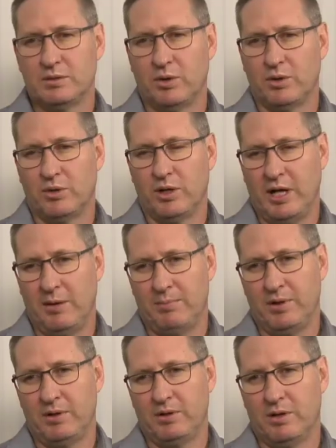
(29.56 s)
what, what
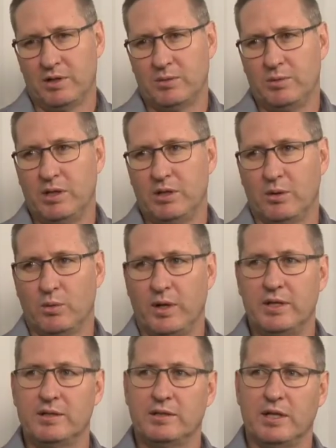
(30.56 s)
happened this week on
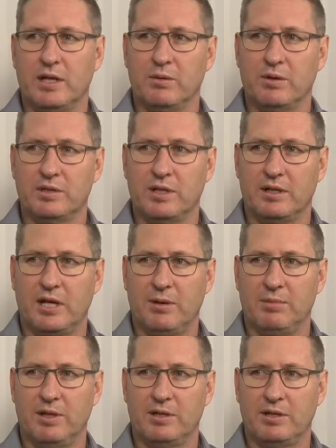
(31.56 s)
Wednesday was that
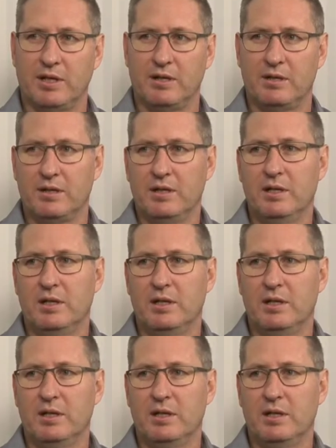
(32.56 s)
Cabinet had